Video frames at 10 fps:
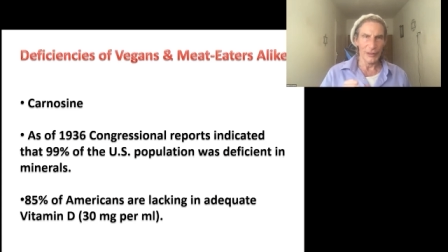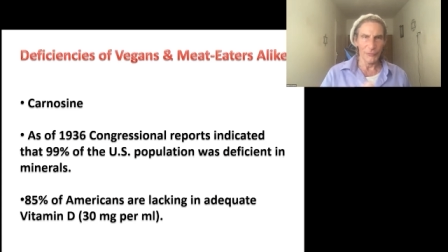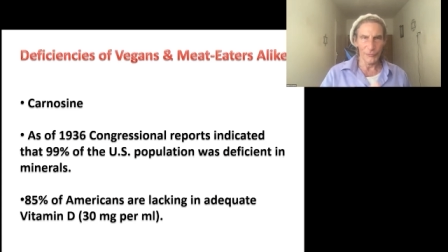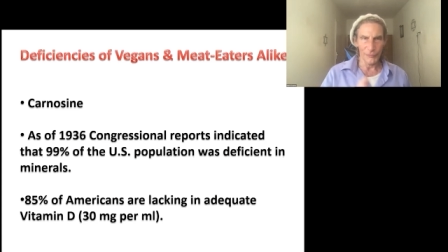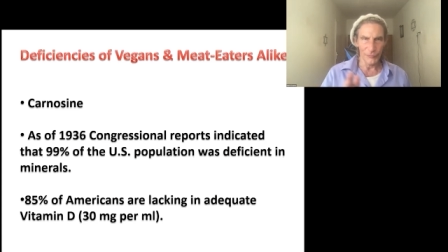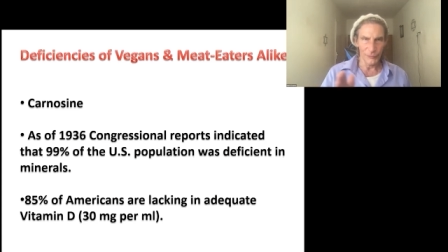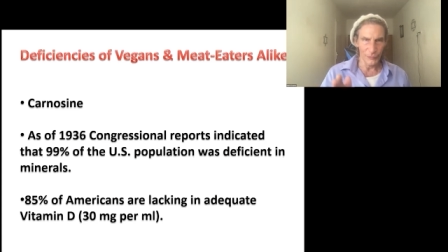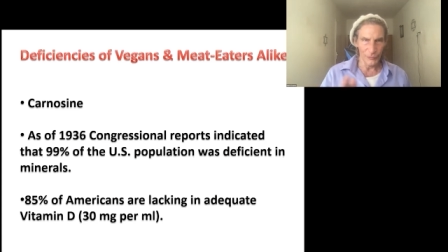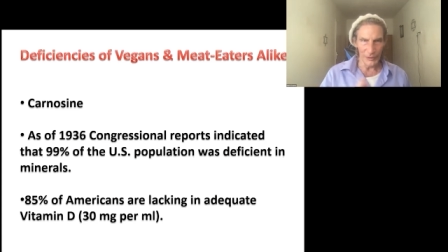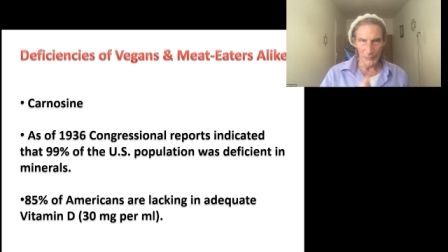Now,
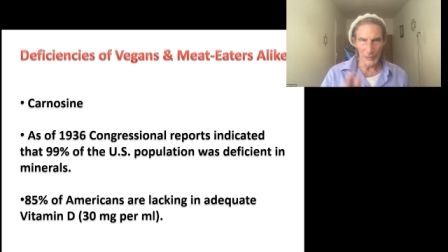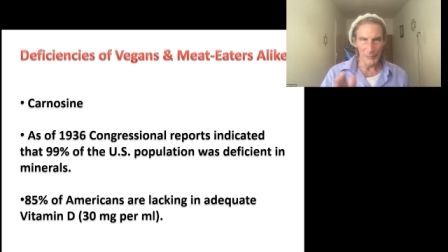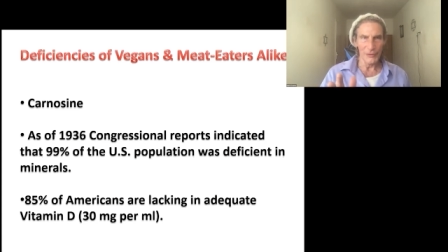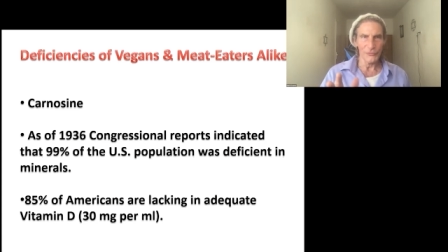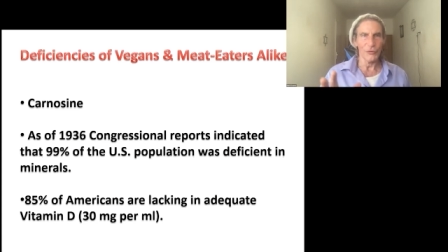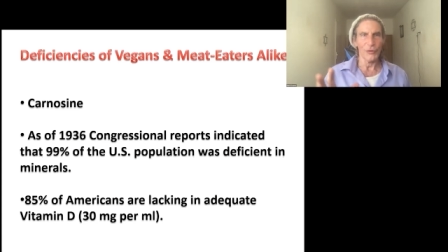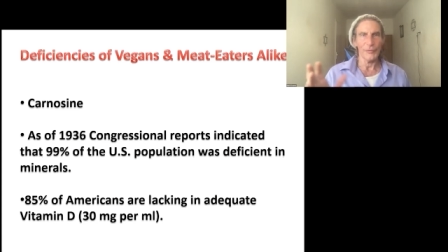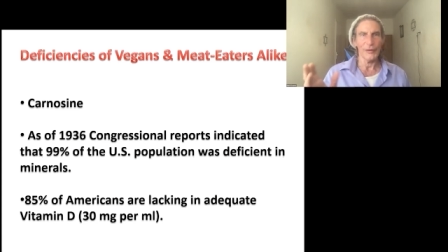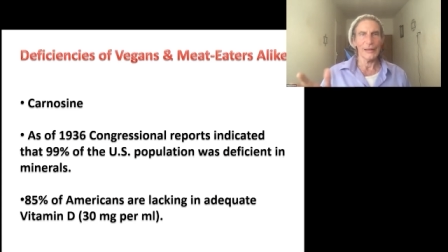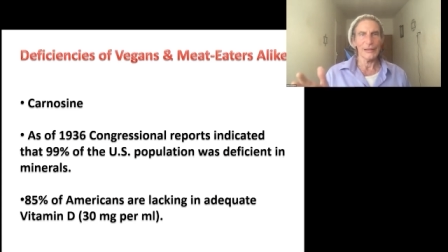what do I mean by
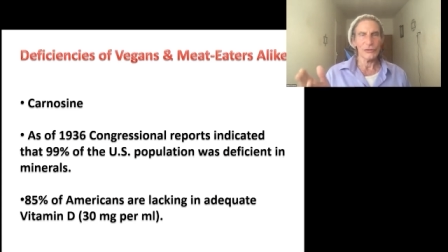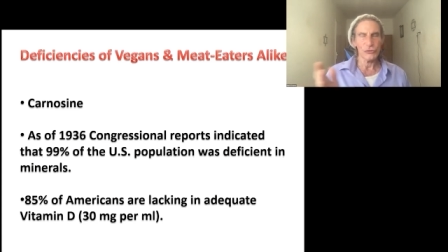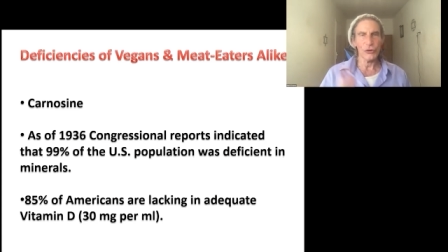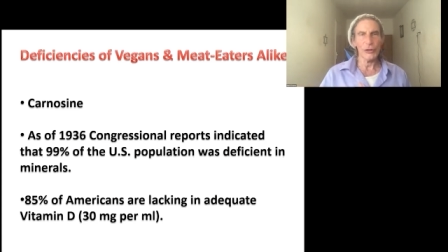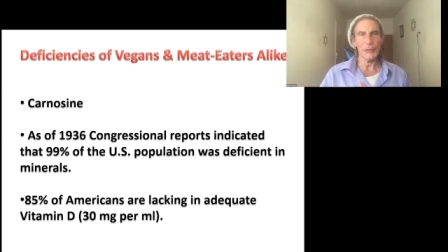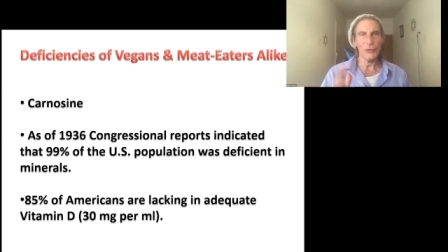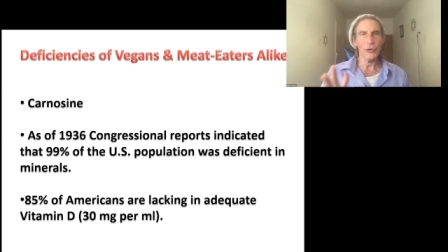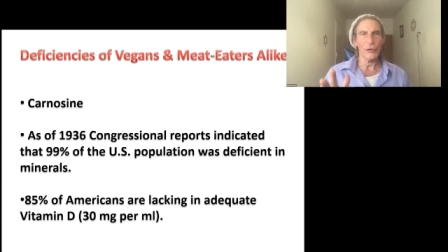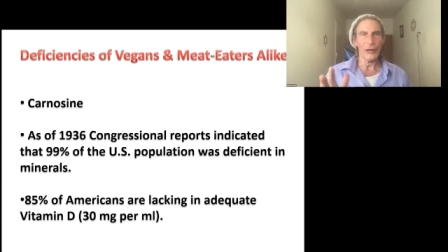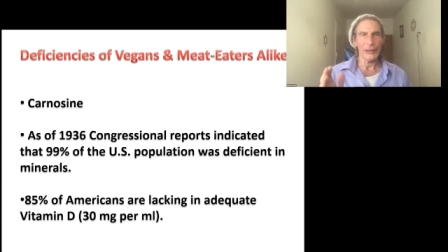salt? Sodium
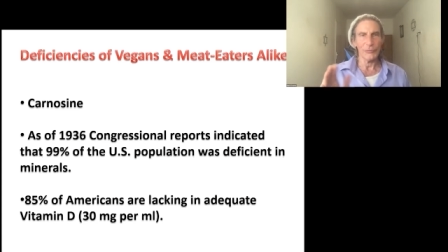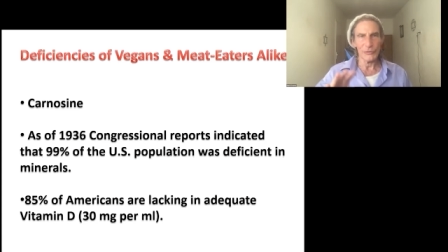chloride,